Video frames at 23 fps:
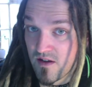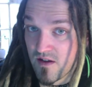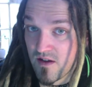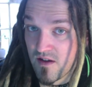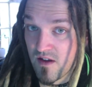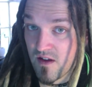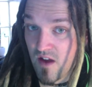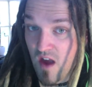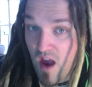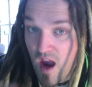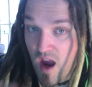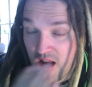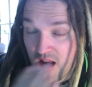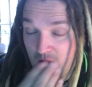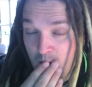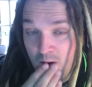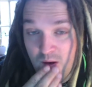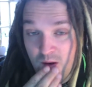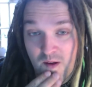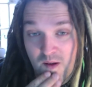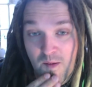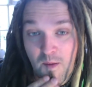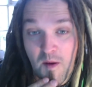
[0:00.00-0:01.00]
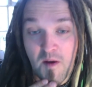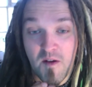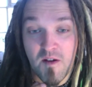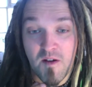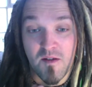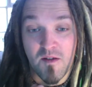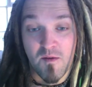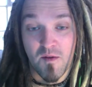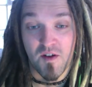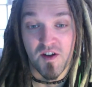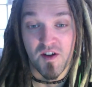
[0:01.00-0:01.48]
anyone in America that want to
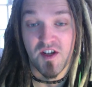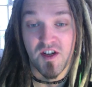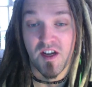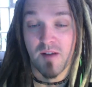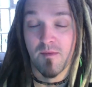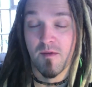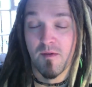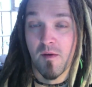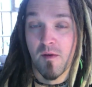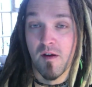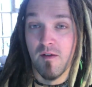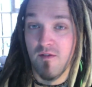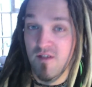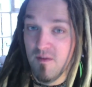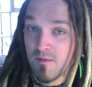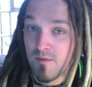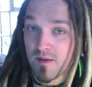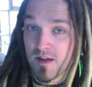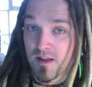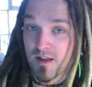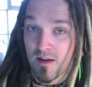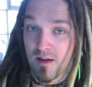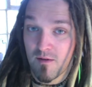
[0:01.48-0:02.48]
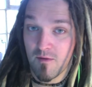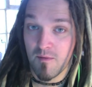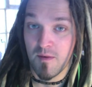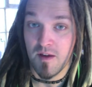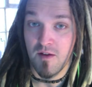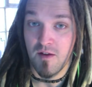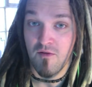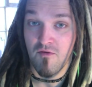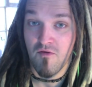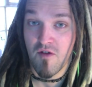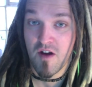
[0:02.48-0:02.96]
ship them over to me, that would be
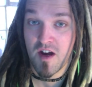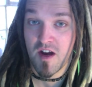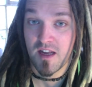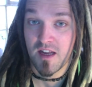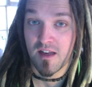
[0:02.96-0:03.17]
great.